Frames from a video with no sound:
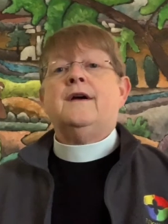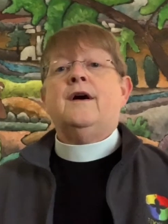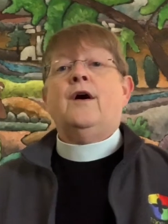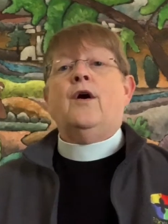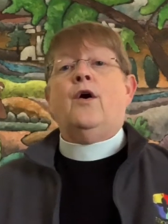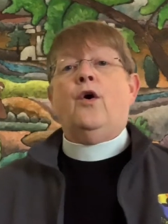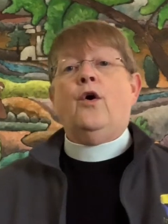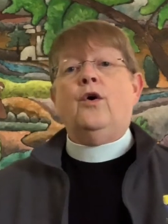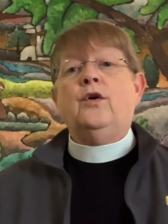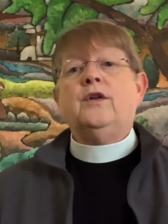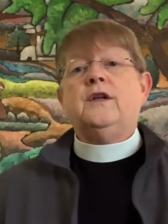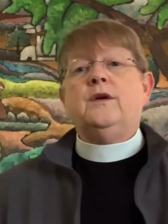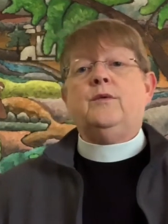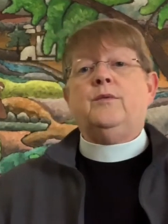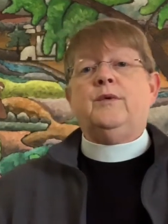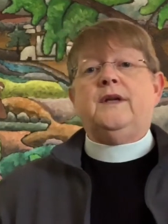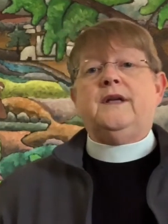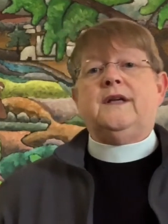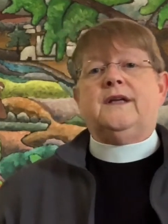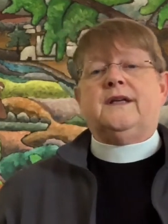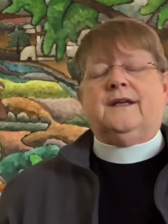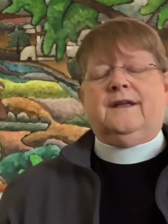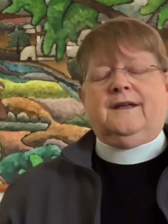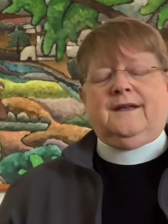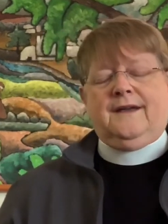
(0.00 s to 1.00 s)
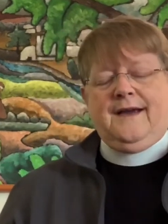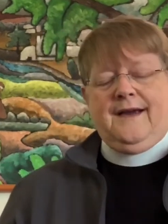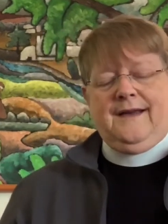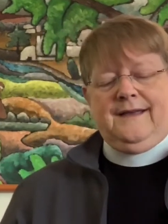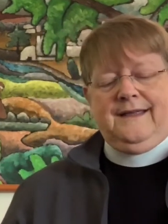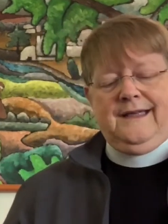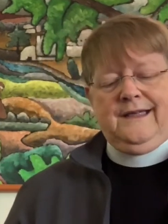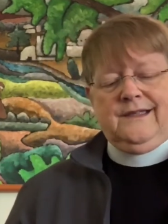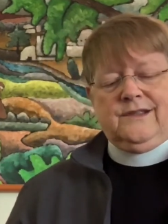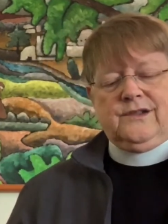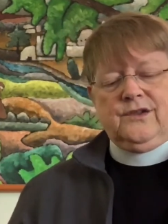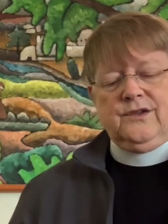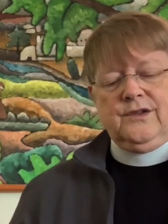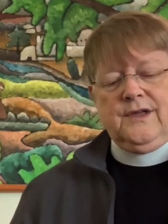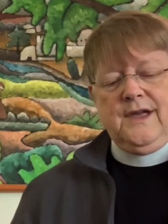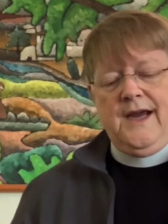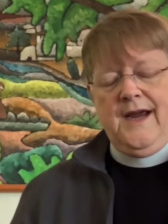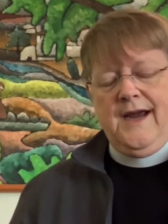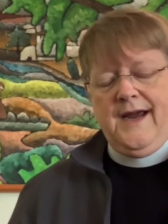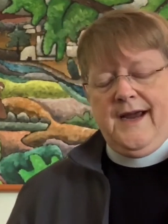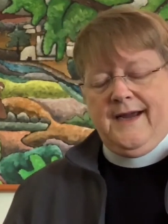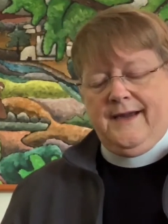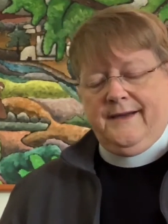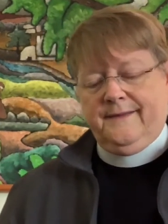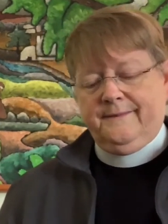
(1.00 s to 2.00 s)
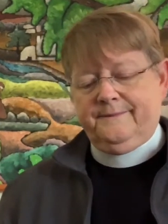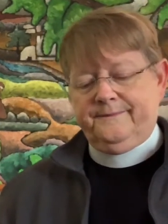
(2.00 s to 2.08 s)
Holy Week and Easter Day.